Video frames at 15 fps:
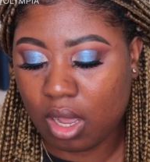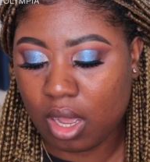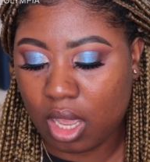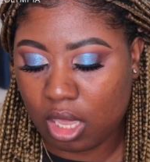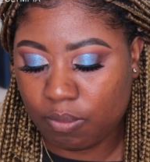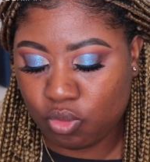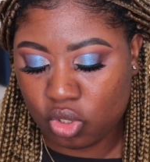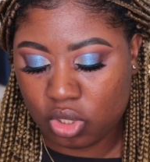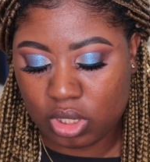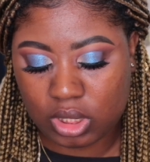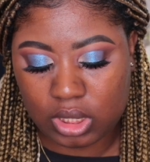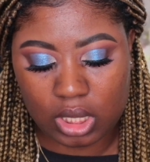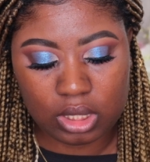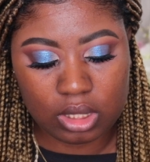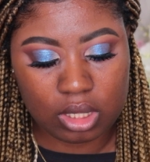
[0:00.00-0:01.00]
I am
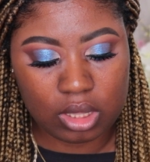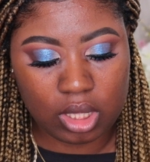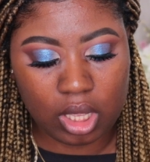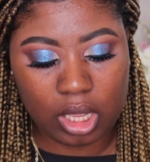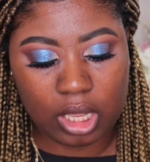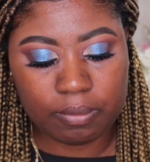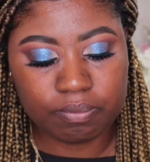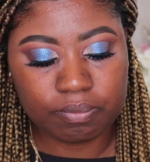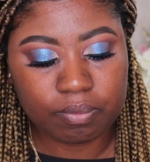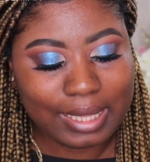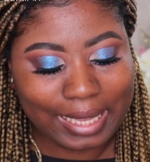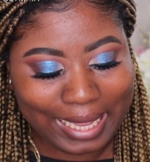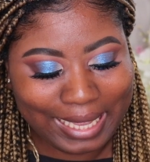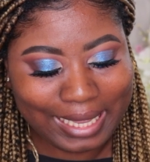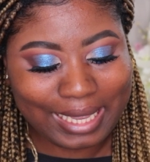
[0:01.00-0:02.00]
using the
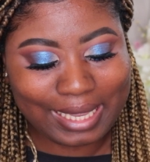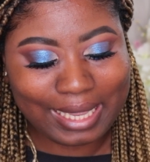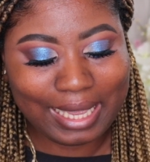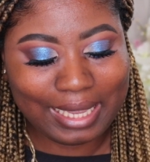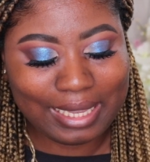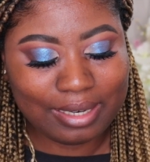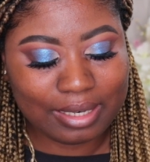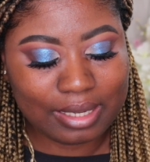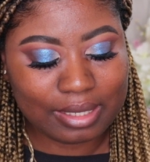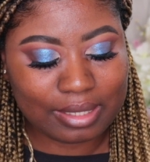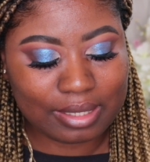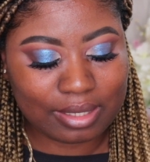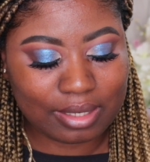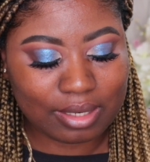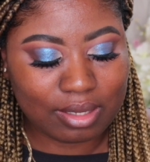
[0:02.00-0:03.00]
Ink Key
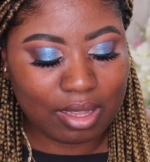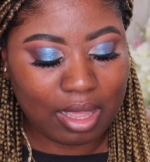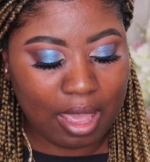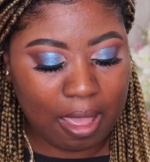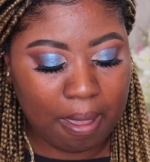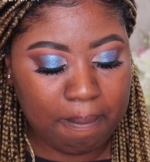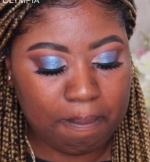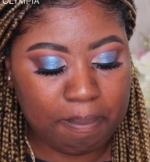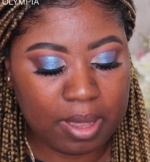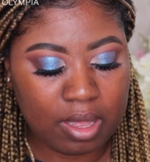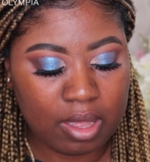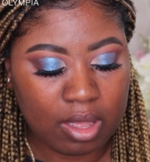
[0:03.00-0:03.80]
List Hemp